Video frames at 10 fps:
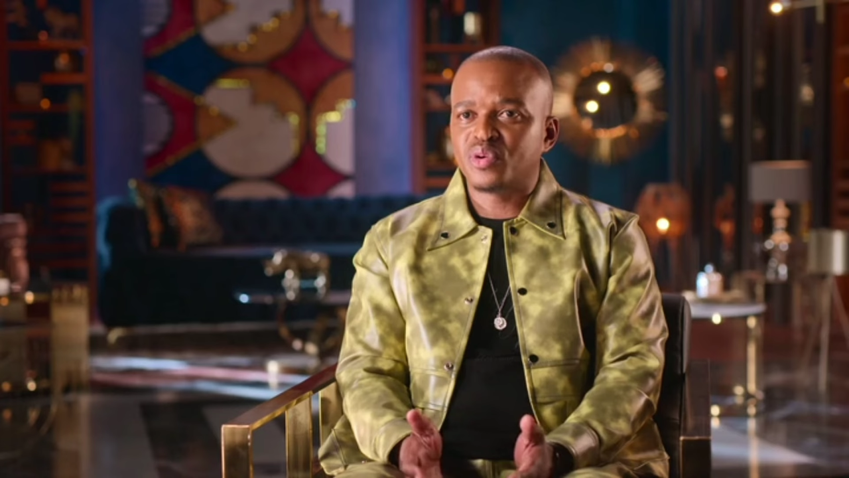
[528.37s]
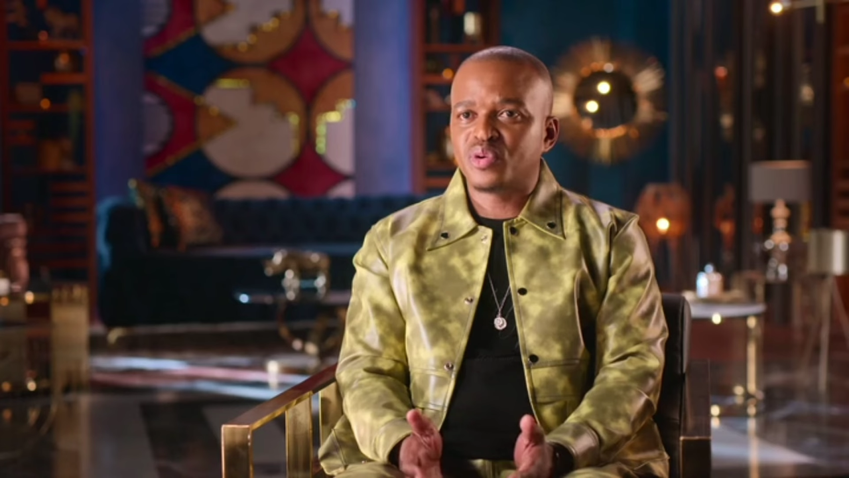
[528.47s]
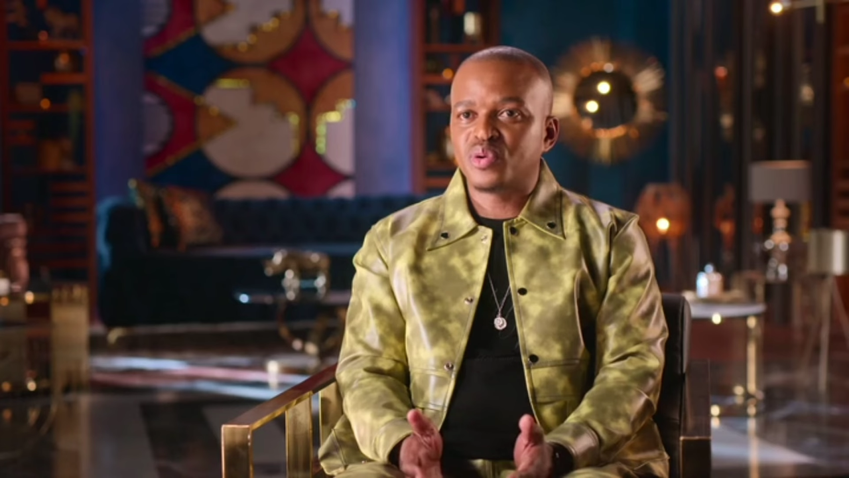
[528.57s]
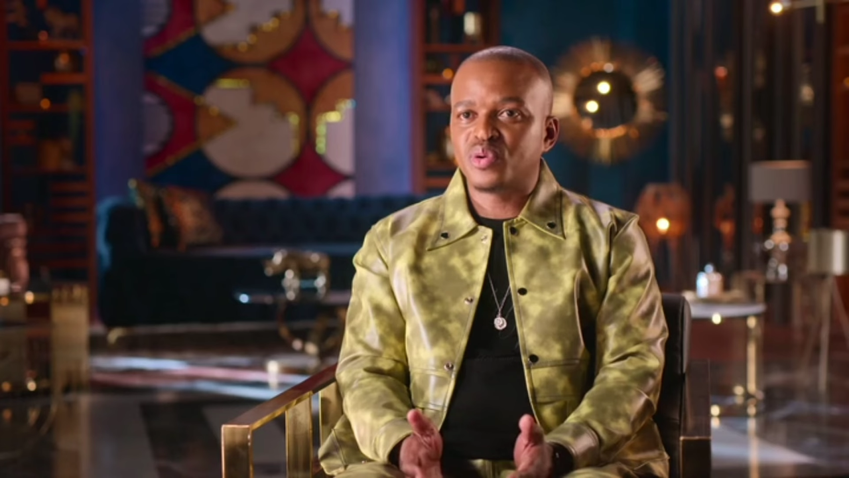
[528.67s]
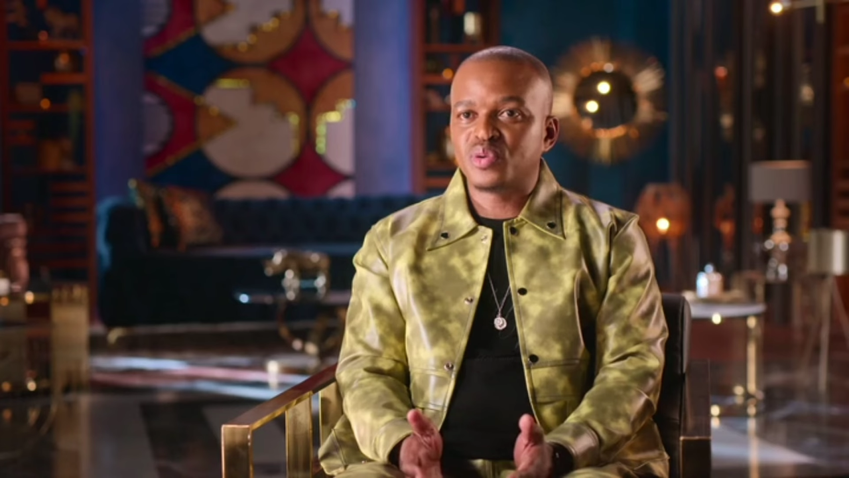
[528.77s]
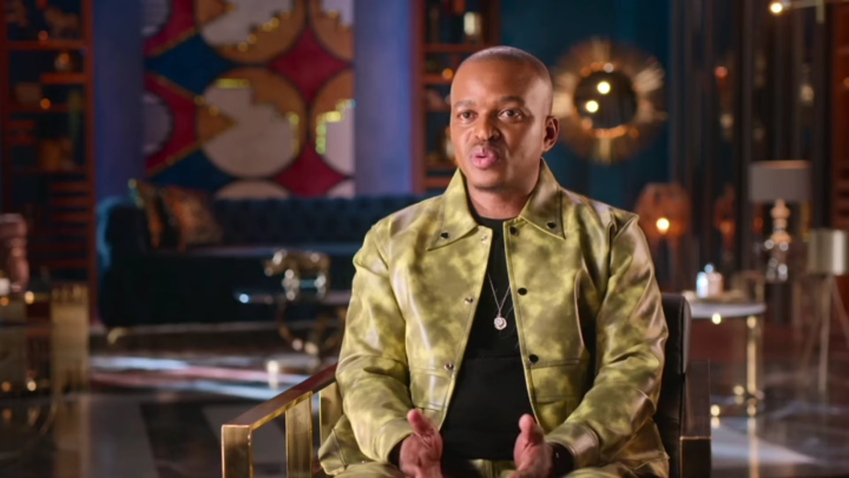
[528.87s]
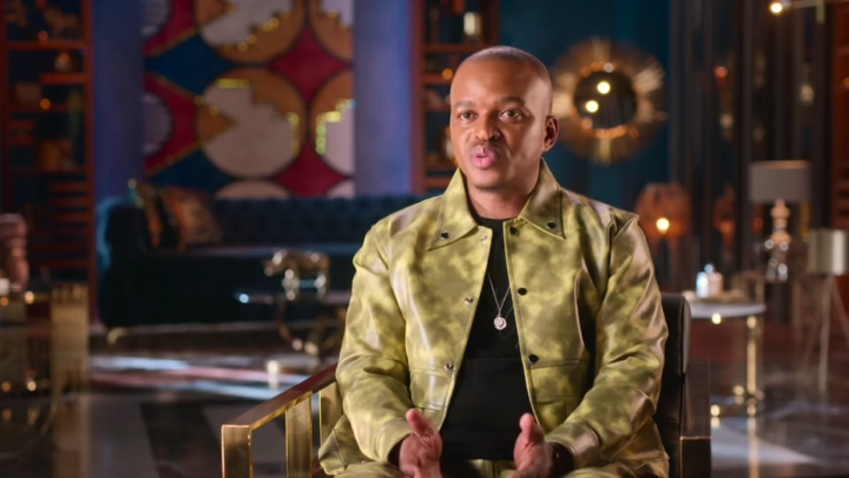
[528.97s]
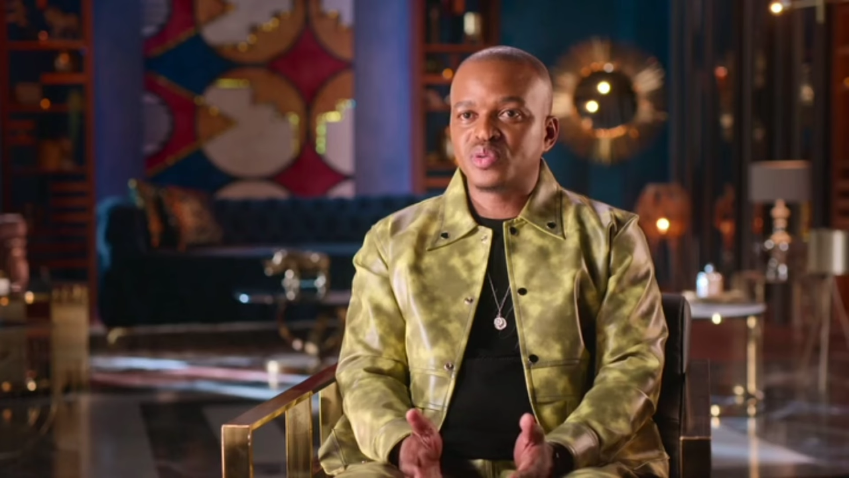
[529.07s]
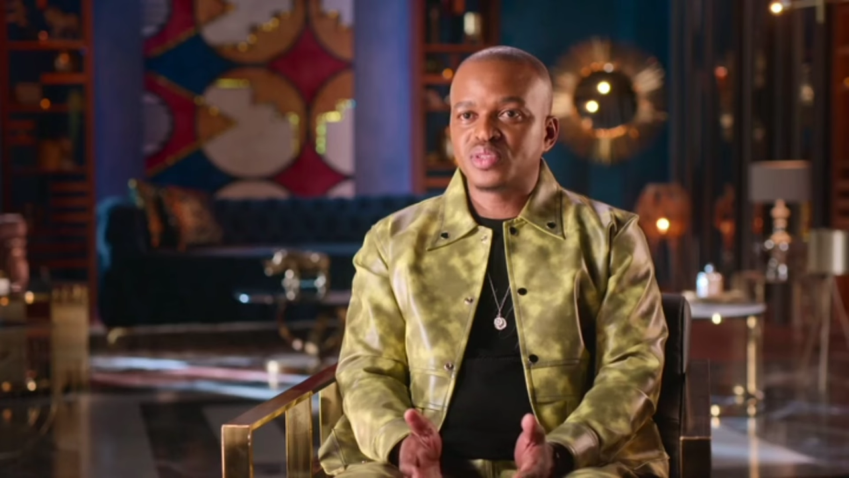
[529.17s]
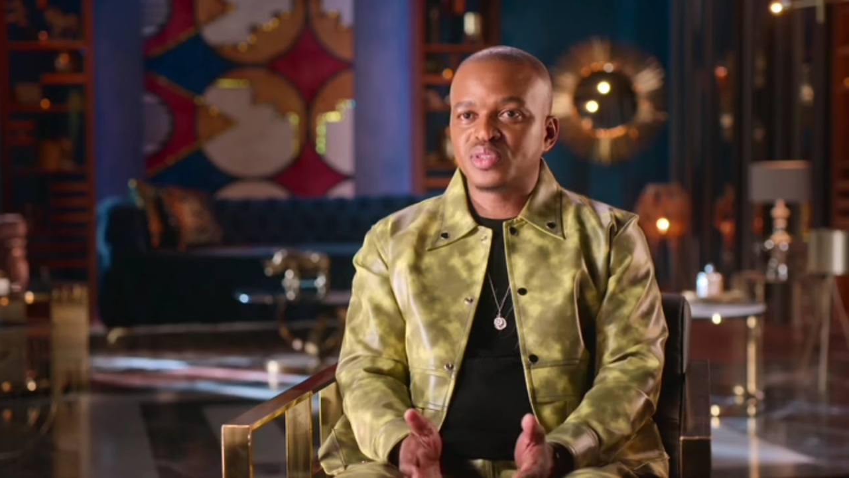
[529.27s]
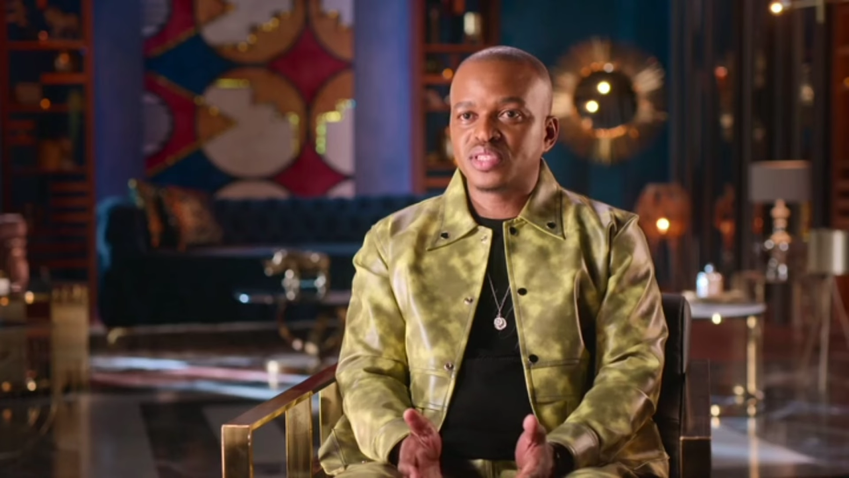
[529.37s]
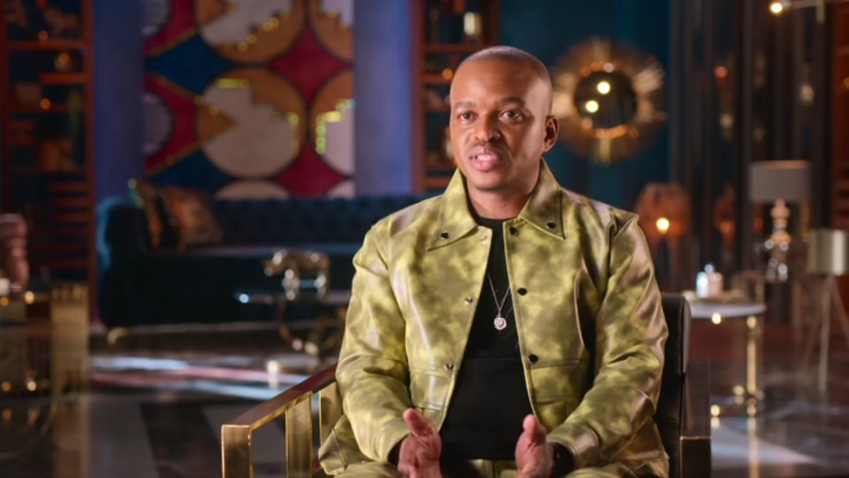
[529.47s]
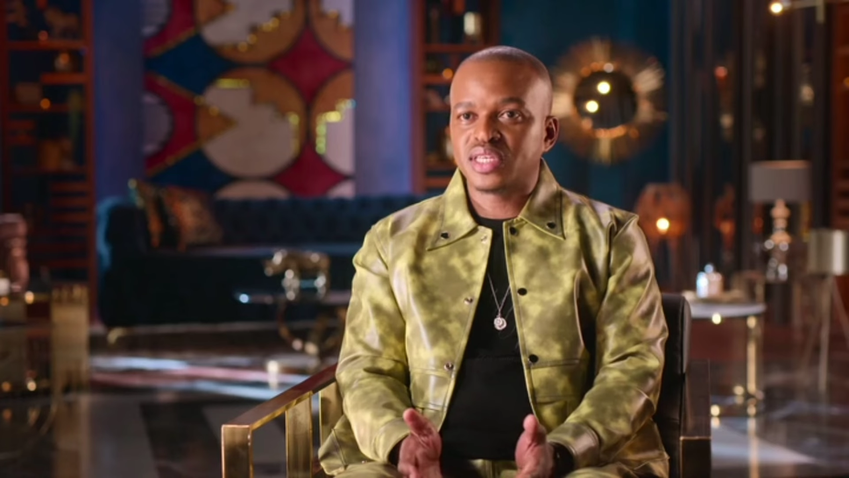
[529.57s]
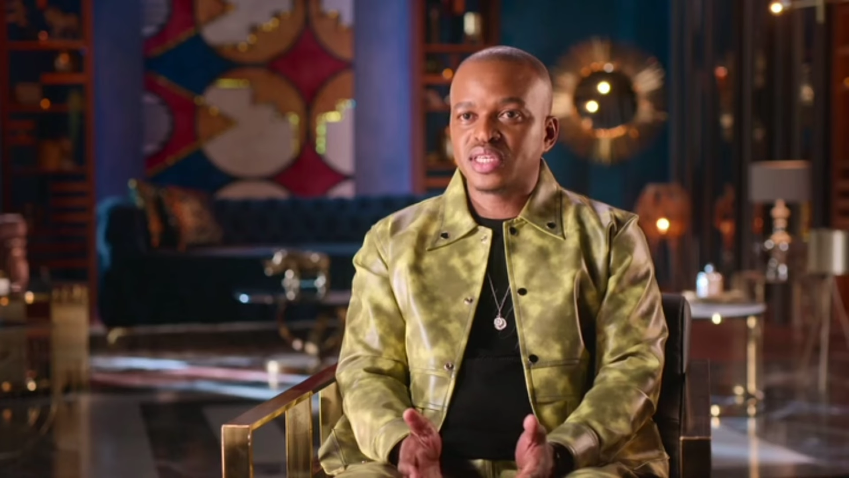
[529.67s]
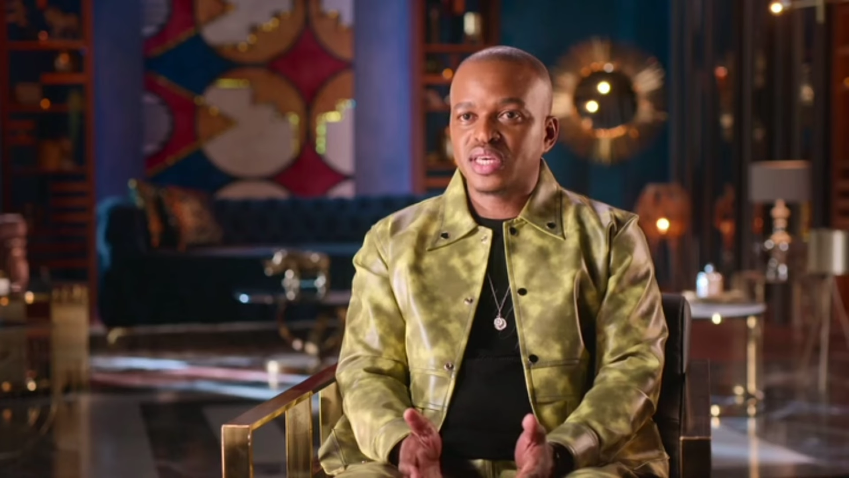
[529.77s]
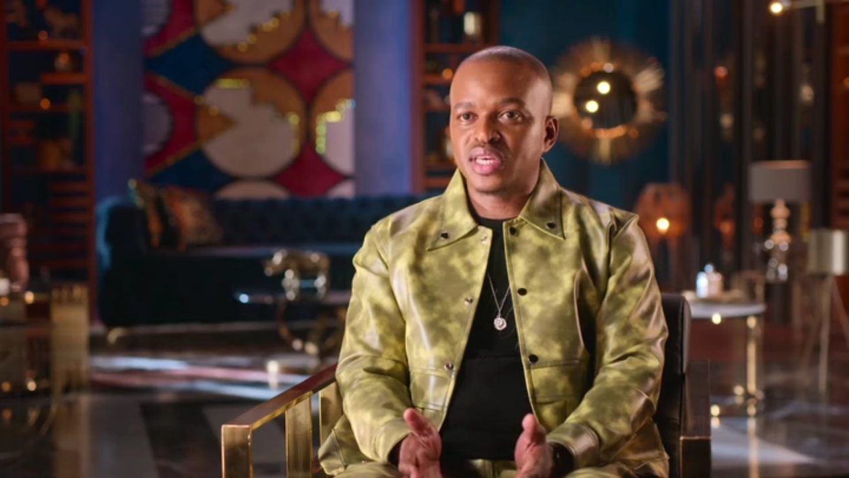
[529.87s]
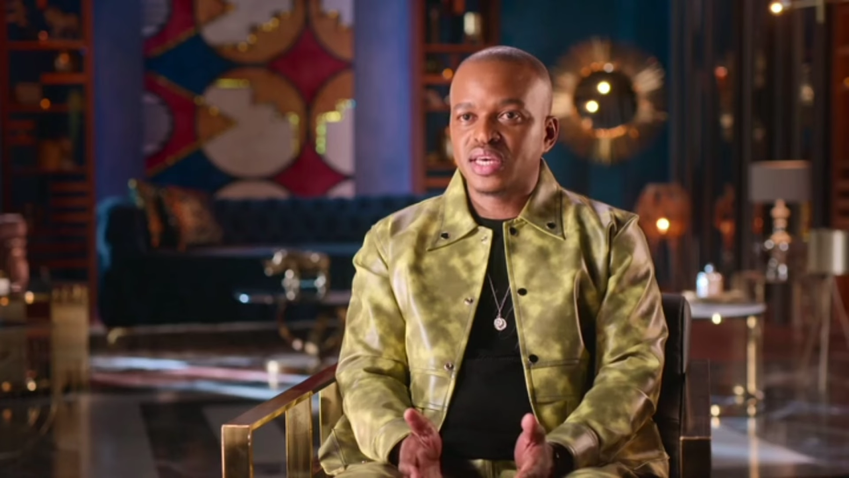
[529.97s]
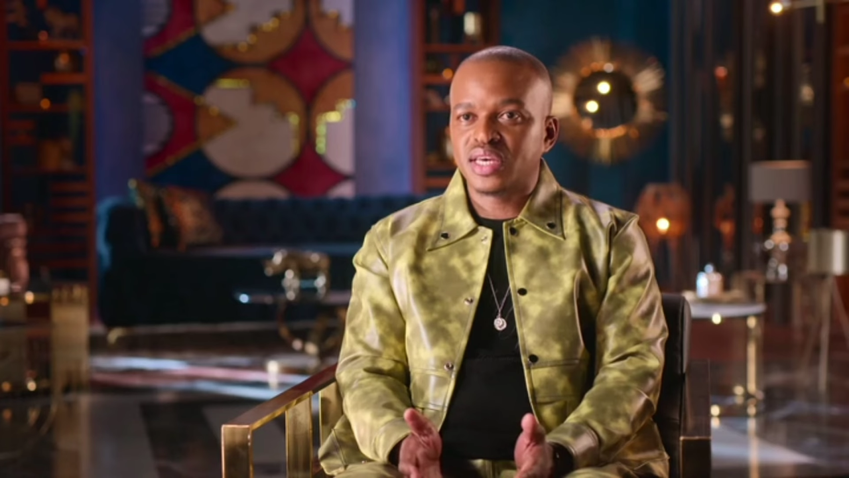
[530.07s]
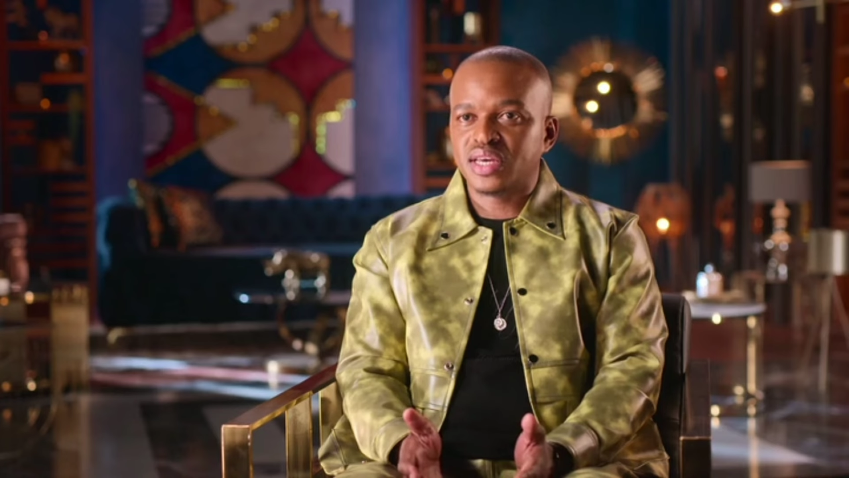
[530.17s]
in their back and forth